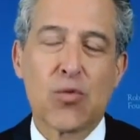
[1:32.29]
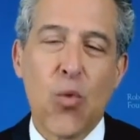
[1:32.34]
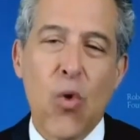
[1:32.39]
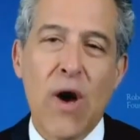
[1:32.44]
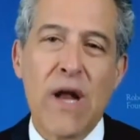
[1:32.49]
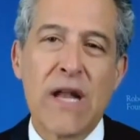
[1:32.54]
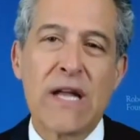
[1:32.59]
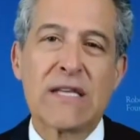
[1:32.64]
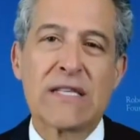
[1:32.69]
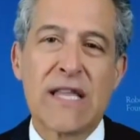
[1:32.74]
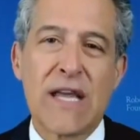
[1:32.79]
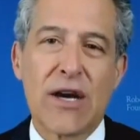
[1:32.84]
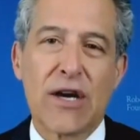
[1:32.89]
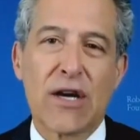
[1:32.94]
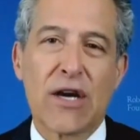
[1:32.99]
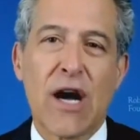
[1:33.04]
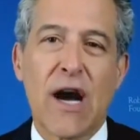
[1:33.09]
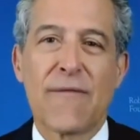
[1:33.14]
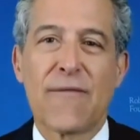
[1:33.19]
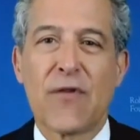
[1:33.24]
what is their
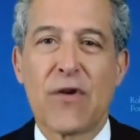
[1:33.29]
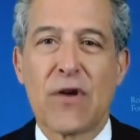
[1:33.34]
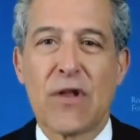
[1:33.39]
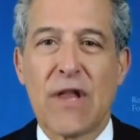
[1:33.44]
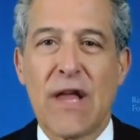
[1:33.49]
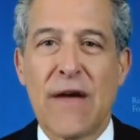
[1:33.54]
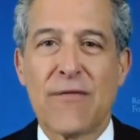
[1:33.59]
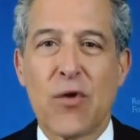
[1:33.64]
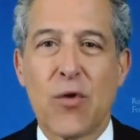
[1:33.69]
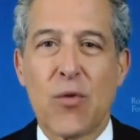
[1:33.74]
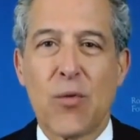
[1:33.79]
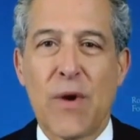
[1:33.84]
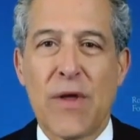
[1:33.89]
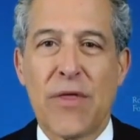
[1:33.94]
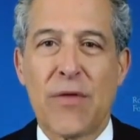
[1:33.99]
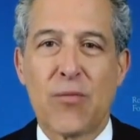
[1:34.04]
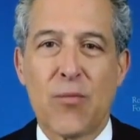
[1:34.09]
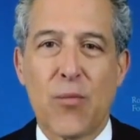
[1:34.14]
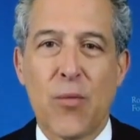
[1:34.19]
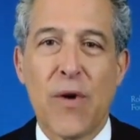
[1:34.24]
comfort level
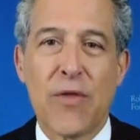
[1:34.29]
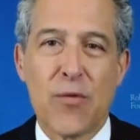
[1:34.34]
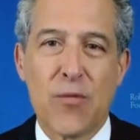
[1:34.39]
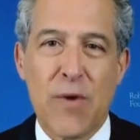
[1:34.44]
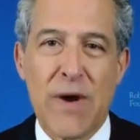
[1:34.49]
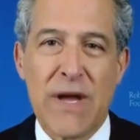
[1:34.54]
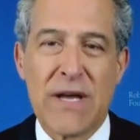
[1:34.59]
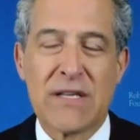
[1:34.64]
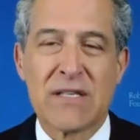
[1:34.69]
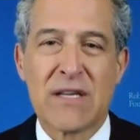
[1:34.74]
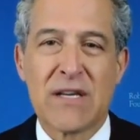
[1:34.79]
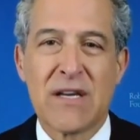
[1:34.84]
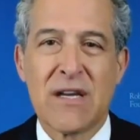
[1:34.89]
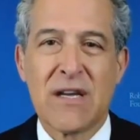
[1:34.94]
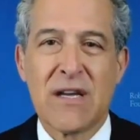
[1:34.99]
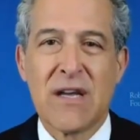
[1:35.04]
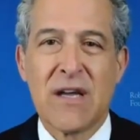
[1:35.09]
with with risk